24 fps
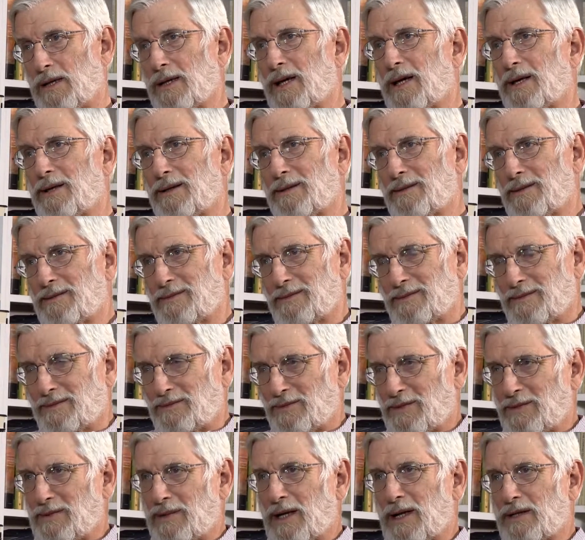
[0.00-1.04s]
Not,
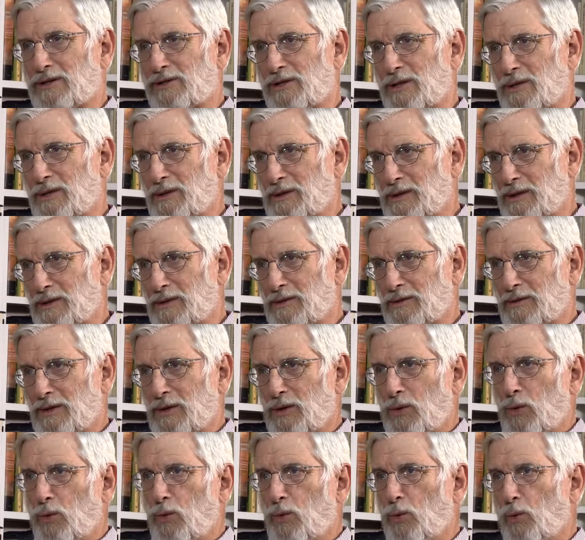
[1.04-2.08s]
not certainly
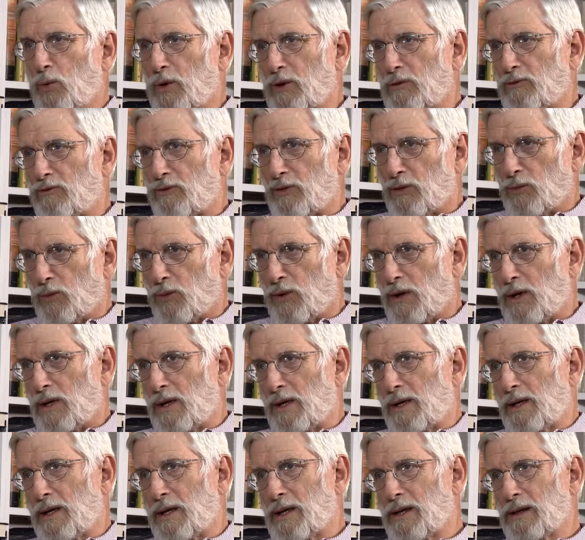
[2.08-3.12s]
one for
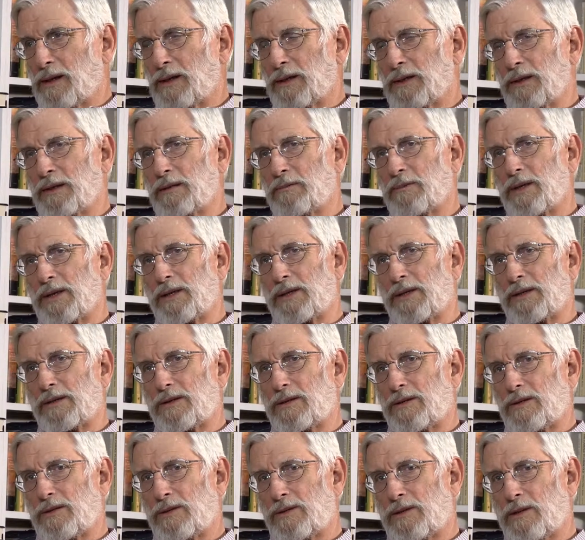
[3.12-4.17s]
one, but
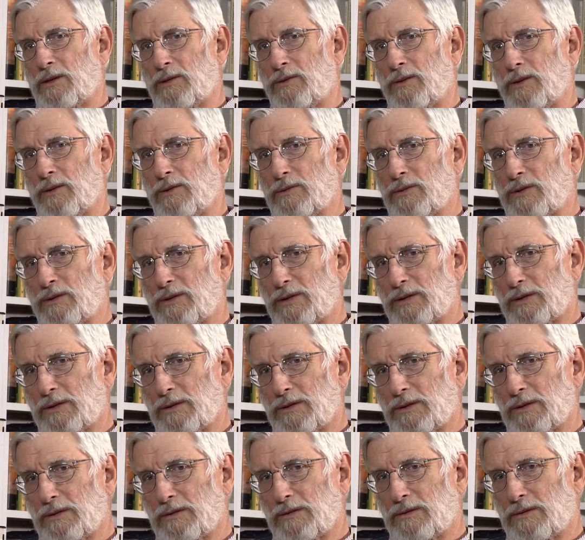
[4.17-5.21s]
so those,
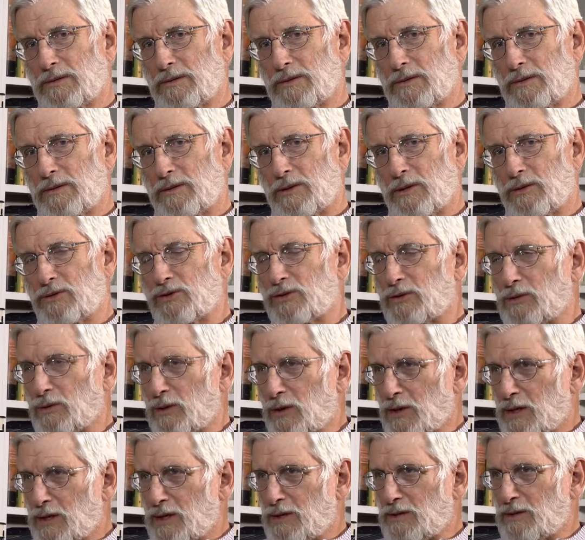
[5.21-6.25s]
those
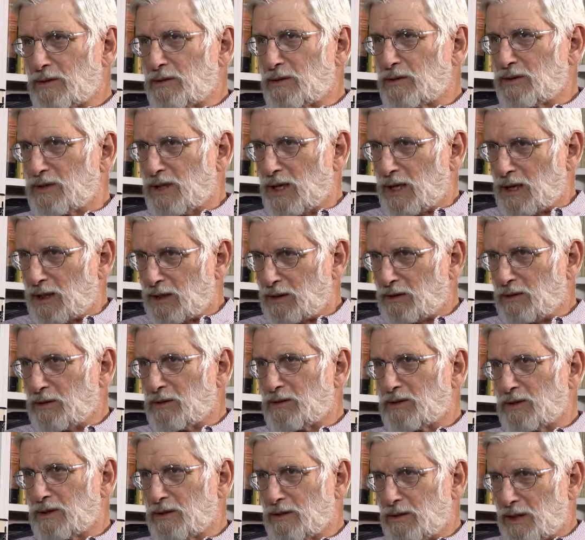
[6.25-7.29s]
stories and those
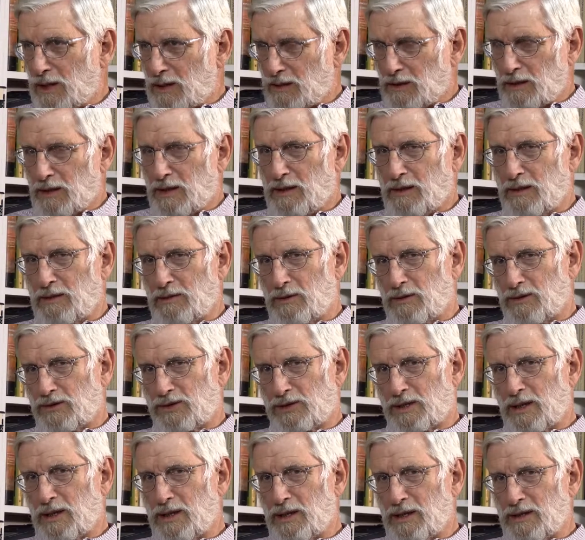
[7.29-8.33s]
anecdotes and that in those
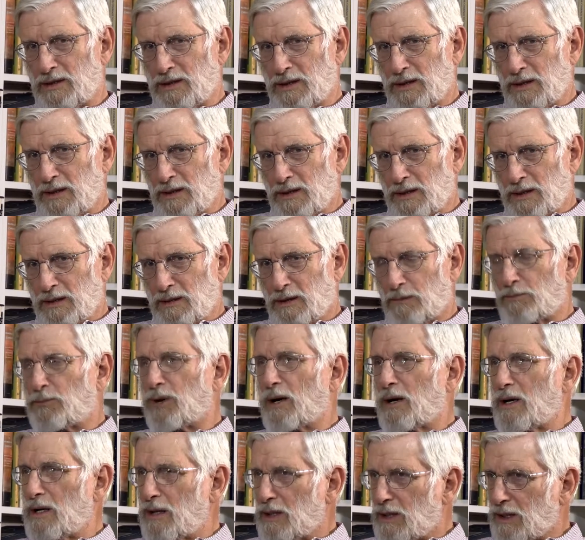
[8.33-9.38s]
studies are
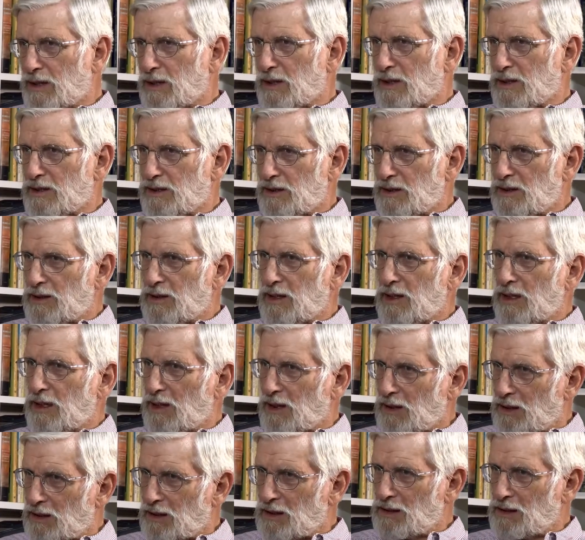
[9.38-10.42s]
pertinent to us today.